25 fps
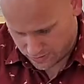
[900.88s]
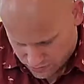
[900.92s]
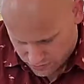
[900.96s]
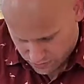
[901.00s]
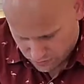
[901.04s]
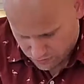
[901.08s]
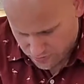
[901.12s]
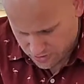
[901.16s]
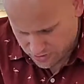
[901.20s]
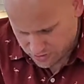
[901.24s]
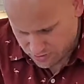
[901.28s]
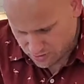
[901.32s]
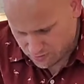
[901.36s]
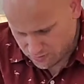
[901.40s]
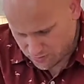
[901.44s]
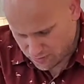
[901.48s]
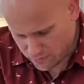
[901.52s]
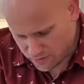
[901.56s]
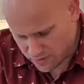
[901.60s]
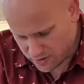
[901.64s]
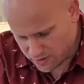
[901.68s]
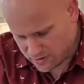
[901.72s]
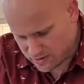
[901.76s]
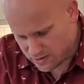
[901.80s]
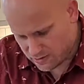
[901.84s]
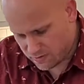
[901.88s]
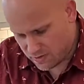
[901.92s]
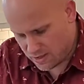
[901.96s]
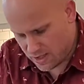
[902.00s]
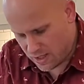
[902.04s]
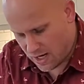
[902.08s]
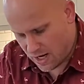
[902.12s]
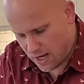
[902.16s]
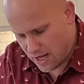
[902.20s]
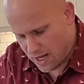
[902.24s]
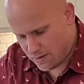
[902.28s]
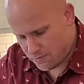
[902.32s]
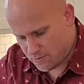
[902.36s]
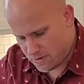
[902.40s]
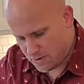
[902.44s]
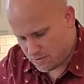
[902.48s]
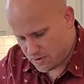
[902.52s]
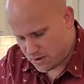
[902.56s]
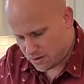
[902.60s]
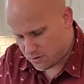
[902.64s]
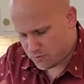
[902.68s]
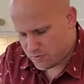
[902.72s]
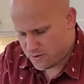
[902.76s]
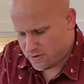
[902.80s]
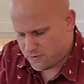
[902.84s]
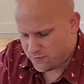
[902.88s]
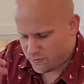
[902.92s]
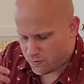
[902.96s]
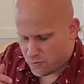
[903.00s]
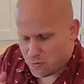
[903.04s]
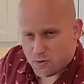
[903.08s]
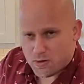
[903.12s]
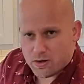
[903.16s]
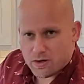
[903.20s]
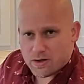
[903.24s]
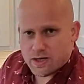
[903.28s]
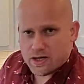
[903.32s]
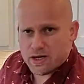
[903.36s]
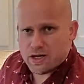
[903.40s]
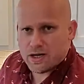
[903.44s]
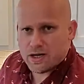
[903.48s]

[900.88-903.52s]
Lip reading: So we serve it relatively hot, maybe 3, 4